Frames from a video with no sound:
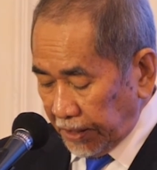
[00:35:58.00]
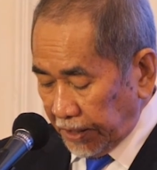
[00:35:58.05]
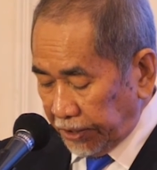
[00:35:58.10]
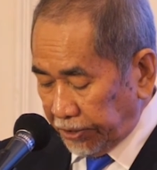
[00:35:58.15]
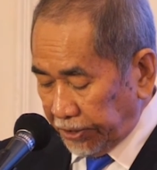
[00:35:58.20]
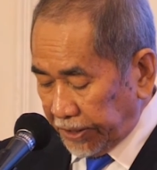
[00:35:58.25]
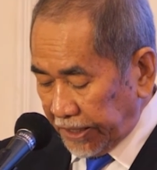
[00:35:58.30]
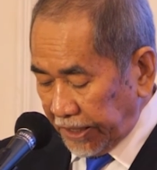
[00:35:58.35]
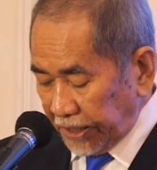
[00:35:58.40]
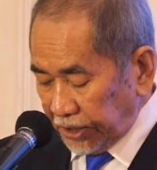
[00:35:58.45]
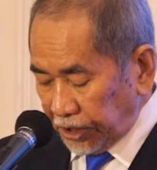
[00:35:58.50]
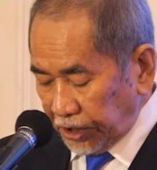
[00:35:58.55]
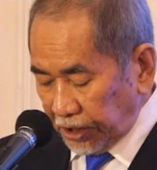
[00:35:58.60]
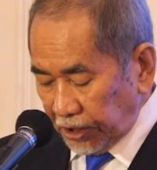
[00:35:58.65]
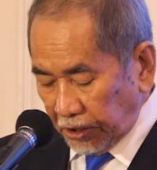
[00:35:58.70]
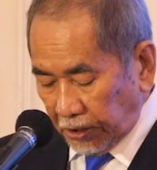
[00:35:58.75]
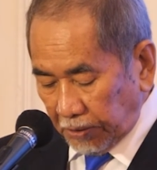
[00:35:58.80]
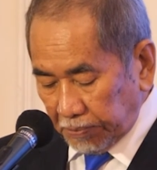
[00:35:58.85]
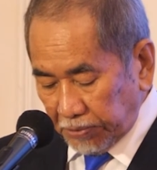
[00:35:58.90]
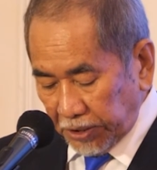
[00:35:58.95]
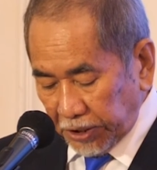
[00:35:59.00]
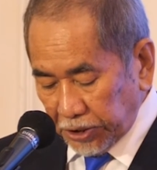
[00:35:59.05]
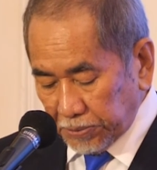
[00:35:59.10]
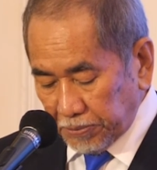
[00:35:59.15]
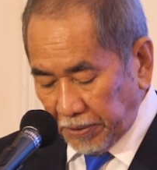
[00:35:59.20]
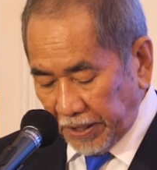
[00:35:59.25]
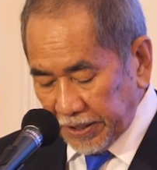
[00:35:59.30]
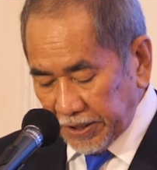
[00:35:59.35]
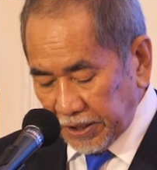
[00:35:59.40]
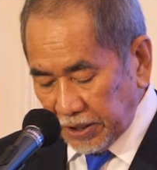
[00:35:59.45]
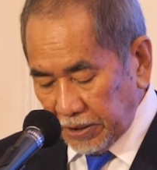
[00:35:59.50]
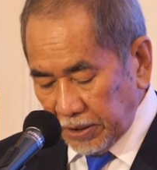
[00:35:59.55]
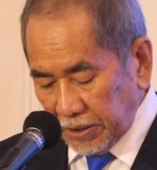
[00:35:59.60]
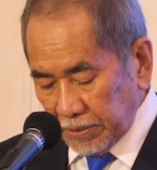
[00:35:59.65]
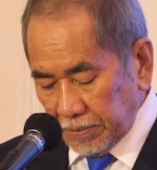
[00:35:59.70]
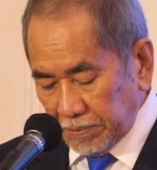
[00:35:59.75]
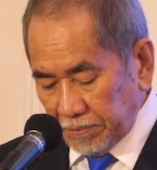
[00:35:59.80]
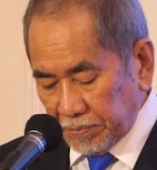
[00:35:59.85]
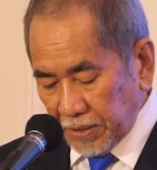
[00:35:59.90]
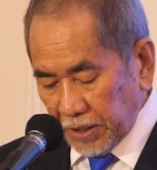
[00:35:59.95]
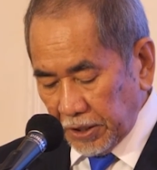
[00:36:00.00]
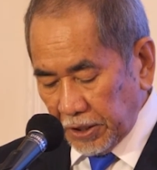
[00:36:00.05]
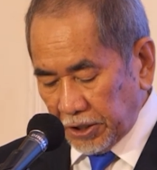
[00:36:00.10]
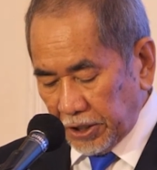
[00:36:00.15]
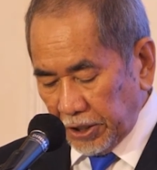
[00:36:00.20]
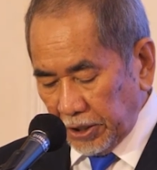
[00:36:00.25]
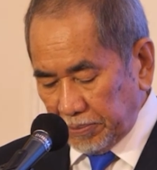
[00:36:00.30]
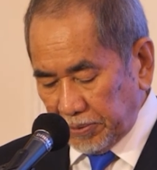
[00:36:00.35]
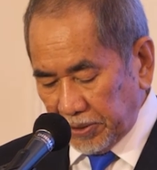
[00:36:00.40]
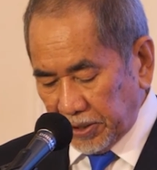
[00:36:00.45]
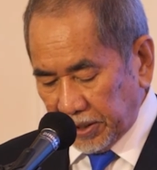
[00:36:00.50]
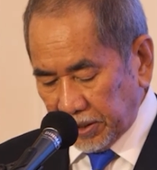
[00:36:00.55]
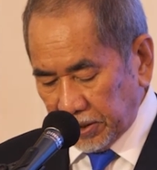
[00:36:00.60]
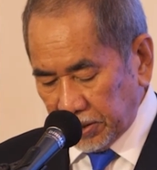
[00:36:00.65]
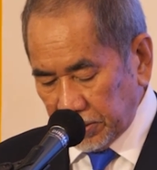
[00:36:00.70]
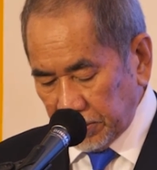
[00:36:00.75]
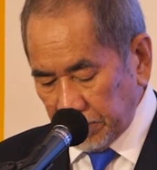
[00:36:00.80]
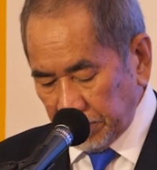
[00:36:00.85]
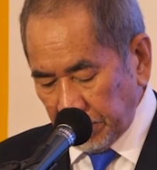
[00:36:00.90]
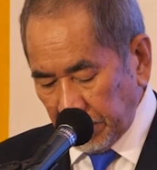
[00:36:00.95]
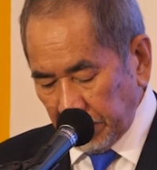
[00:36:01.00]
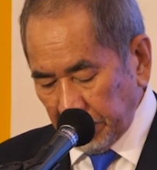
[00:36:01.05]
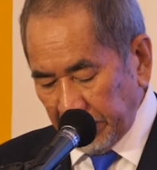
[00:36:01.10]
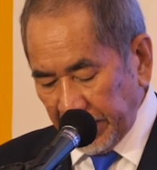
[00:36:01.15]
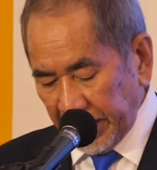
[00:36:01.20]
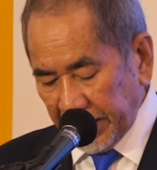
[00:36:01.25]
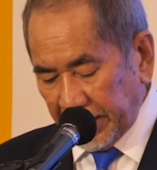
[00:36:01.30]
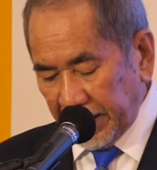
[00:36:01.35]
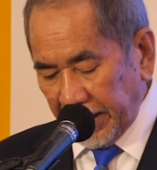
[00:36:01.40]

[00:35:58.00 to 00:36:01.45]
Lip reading: education of aspiring entrepreneurs by